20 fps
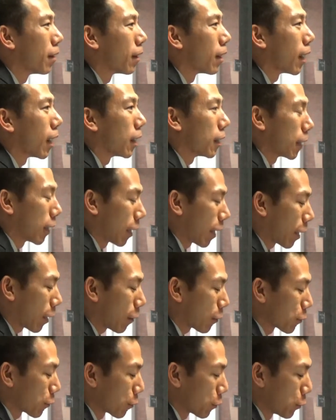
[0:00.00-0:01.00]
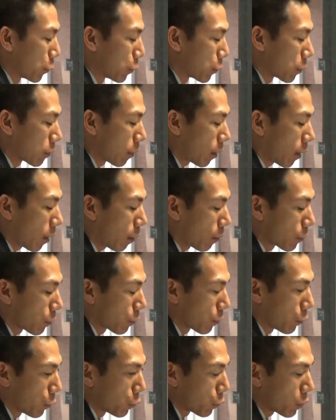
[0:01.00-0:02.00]
And I also use
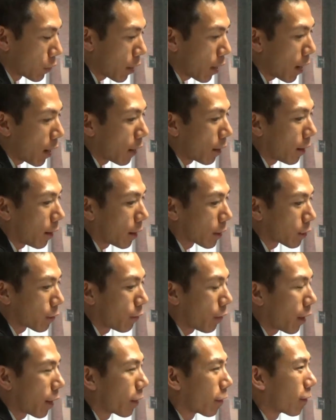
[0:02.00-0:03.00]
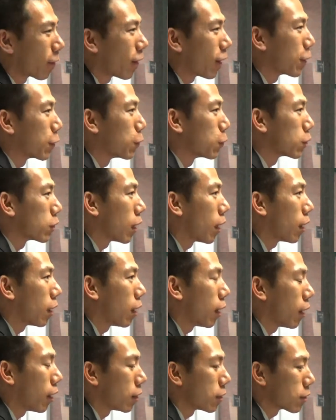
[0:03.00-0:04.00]
that as fire. I use that
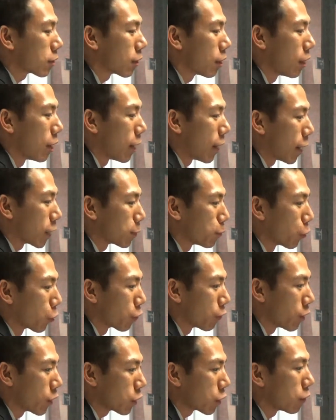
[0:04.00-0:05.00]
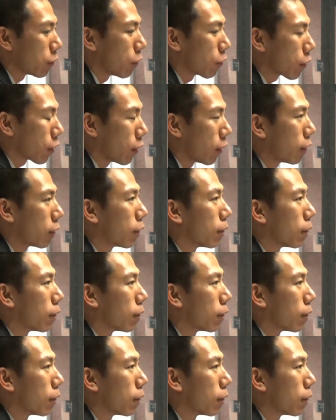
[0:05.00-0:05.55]
as motivation. Okay,